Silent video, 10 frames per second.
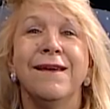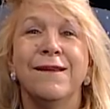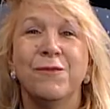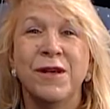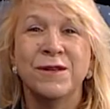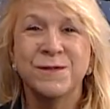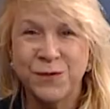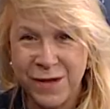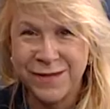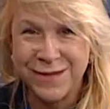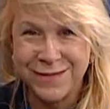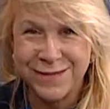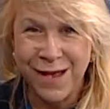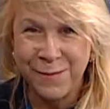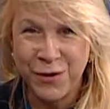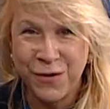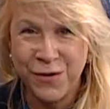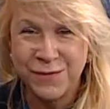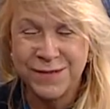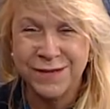welcome to Wellness. I'm your
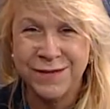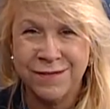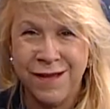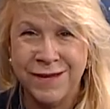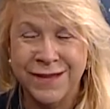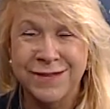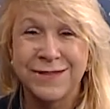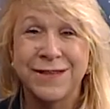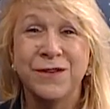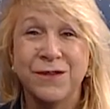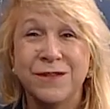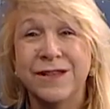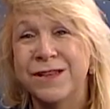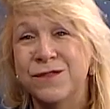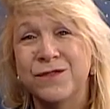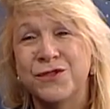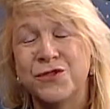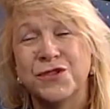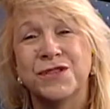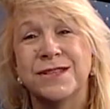host, Linda Lonergan, Senior Clinical
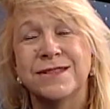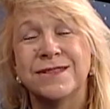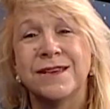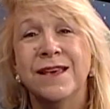Nutritionist.